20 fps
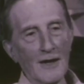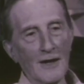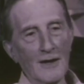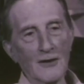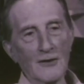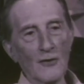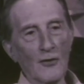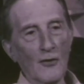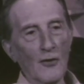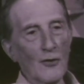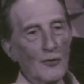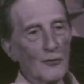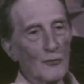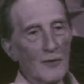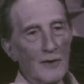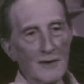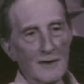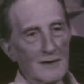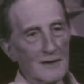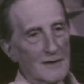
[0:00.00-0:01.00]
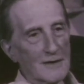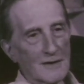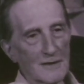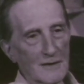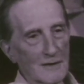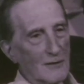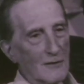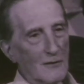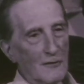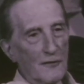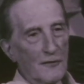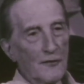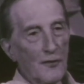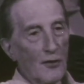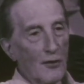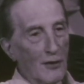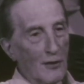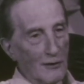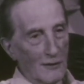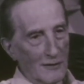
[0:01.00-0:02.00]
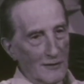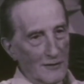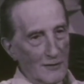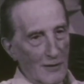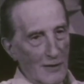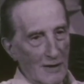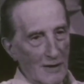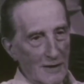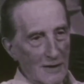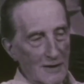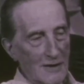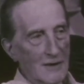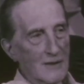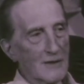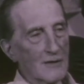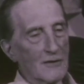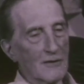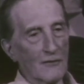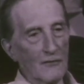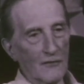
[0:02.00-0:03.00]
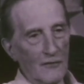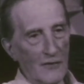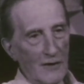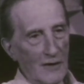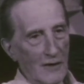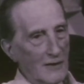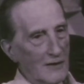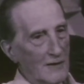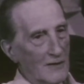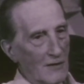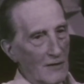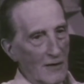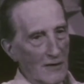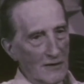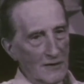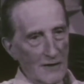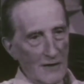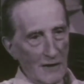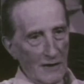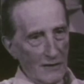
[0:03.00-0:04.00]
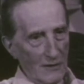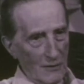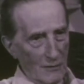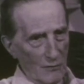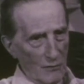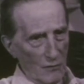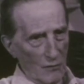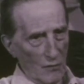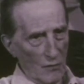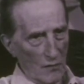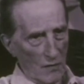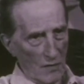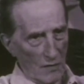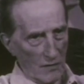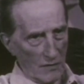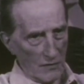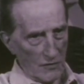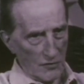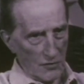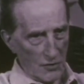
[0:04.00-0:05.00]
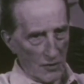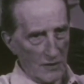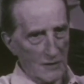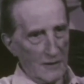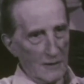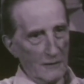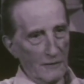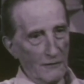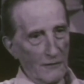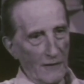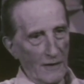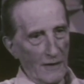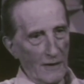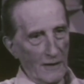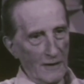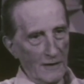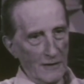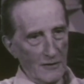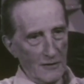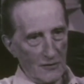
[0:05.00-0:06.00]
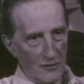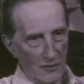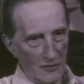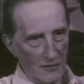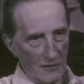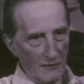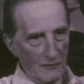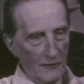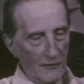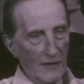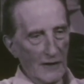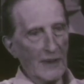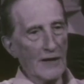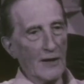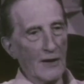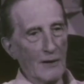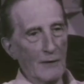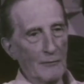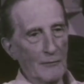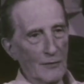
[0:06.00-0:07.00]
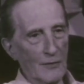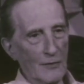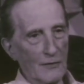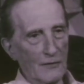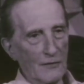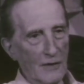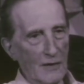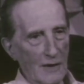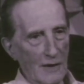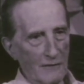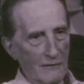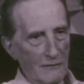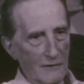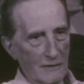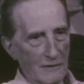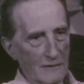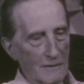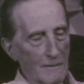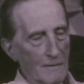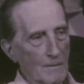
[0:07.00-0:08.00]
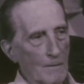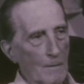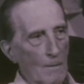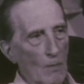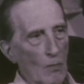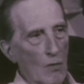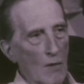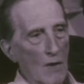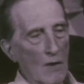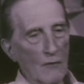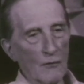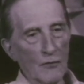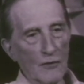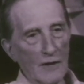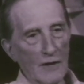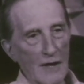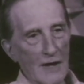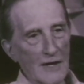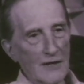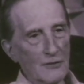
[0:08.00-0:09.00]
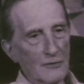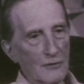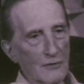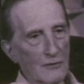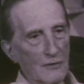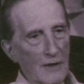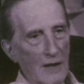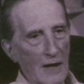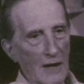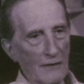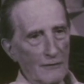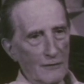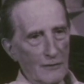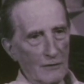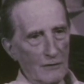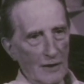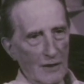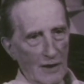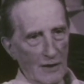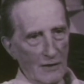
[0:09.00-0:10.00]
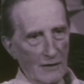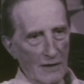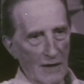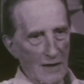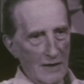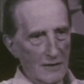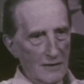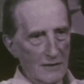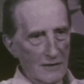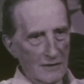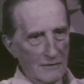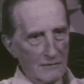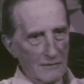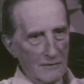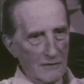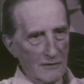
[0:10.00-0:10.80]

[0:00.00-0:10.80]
it always falls, or at least very seldom justified. It's just a filling up canvas. With the glass, you don't have to do that. The glass is